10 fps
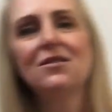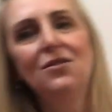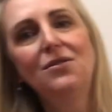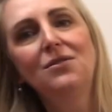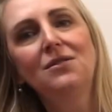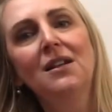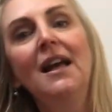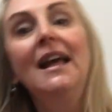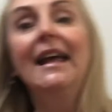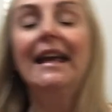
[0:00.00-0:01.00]
soon.
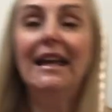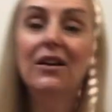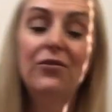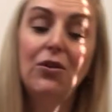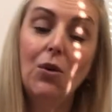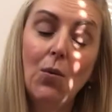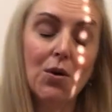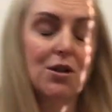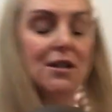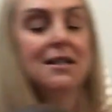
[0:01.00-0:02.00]
If you
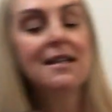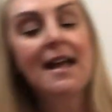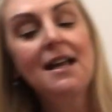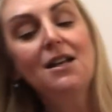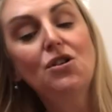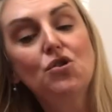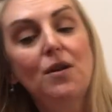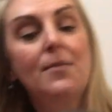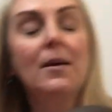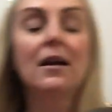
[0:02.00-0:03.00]
want to take a
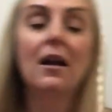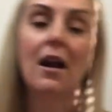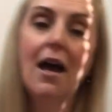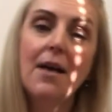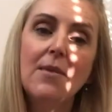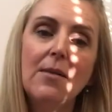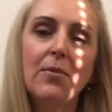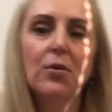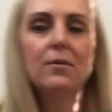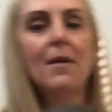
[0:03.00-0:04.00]
trip, climb
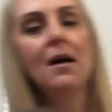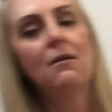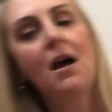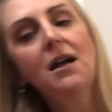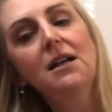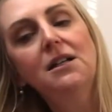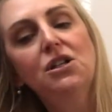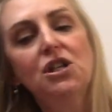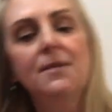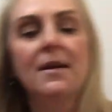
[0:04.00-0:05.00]
aboard my rocket
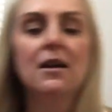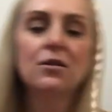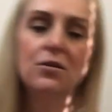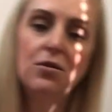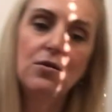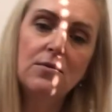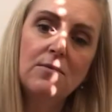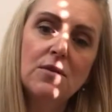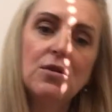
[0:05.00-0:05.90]
ship. Zoom,